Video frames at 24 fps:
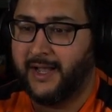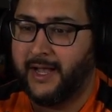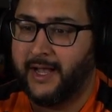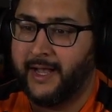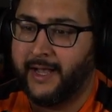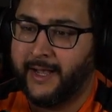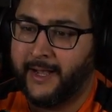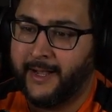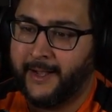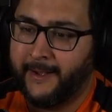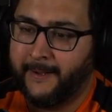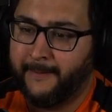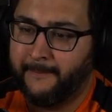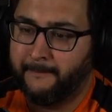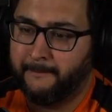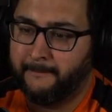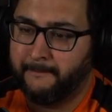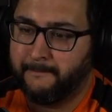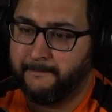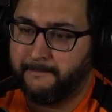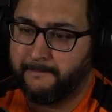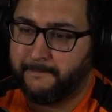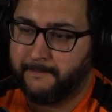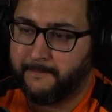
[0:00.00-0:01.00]

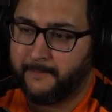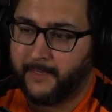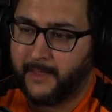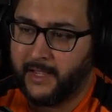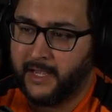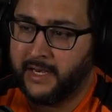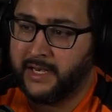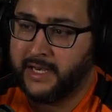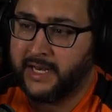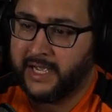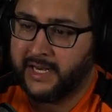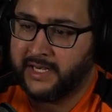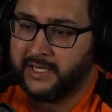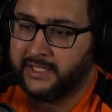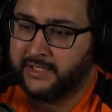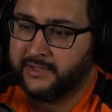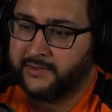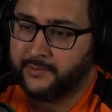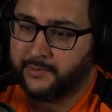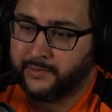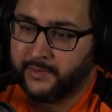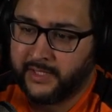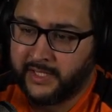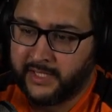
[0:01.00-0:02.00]
And
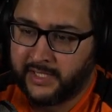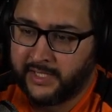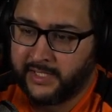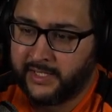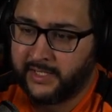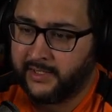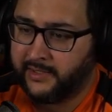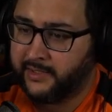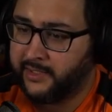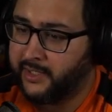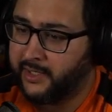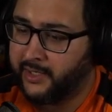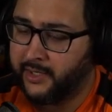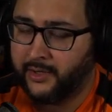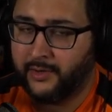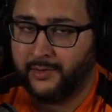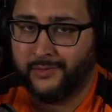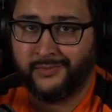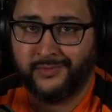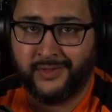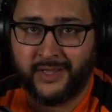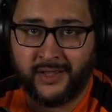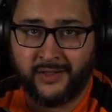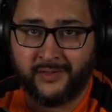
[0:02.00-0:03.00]
93,
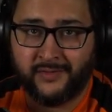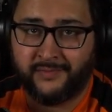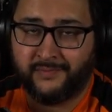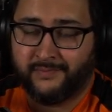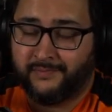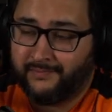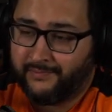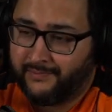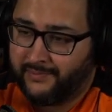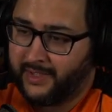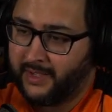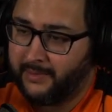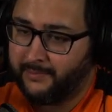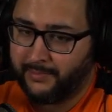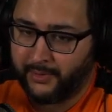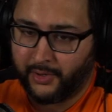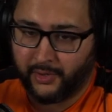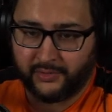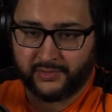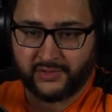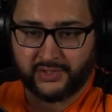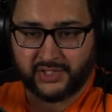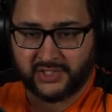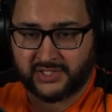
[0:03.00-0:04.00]
they
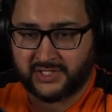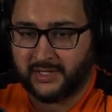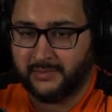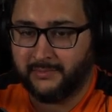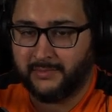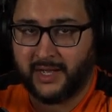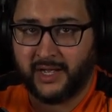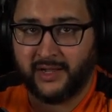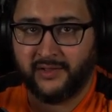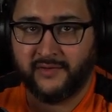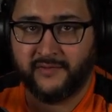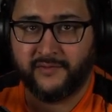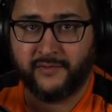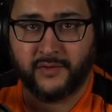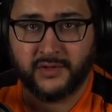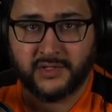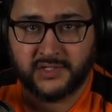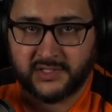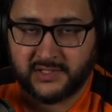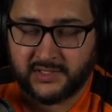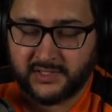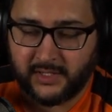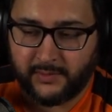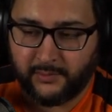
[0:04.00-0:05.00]
both just combined their
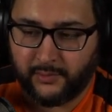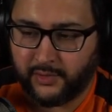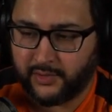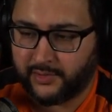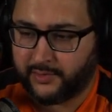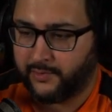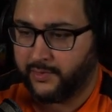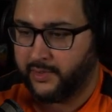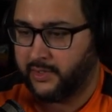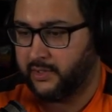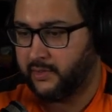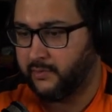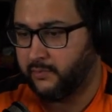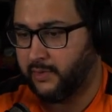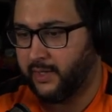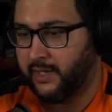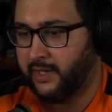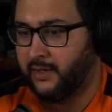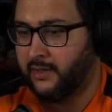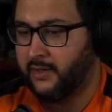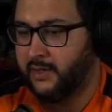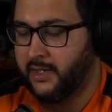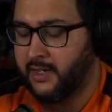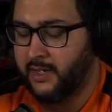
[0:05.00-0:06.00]
forces. They worked really
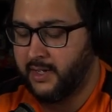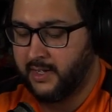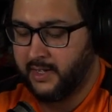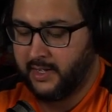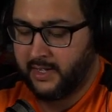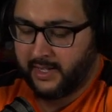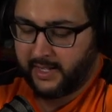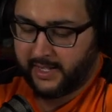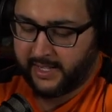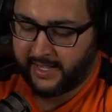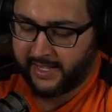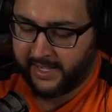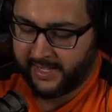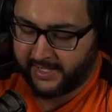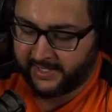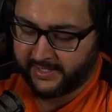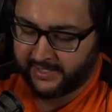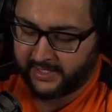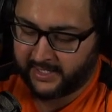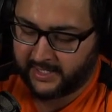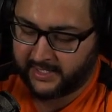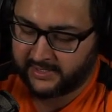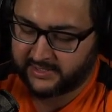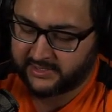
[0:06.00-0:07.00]
well and
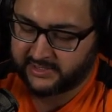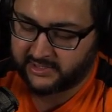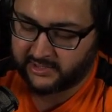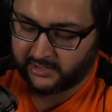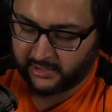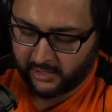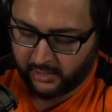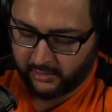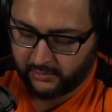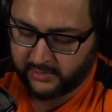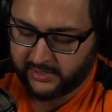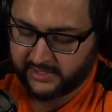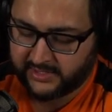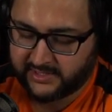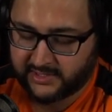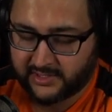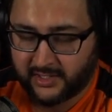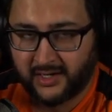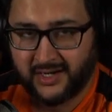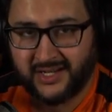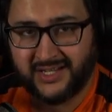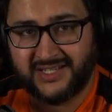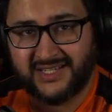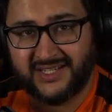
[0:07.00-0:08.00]
slowly
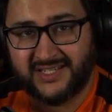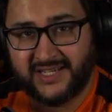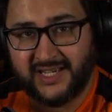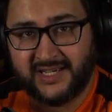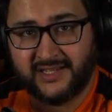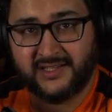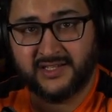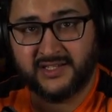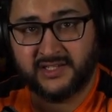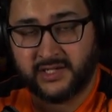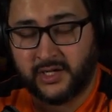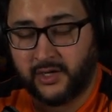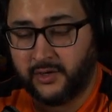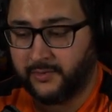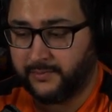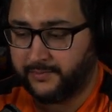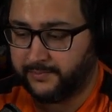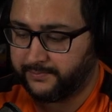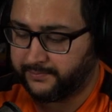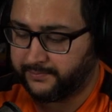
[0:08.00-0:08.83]
started to take the zone.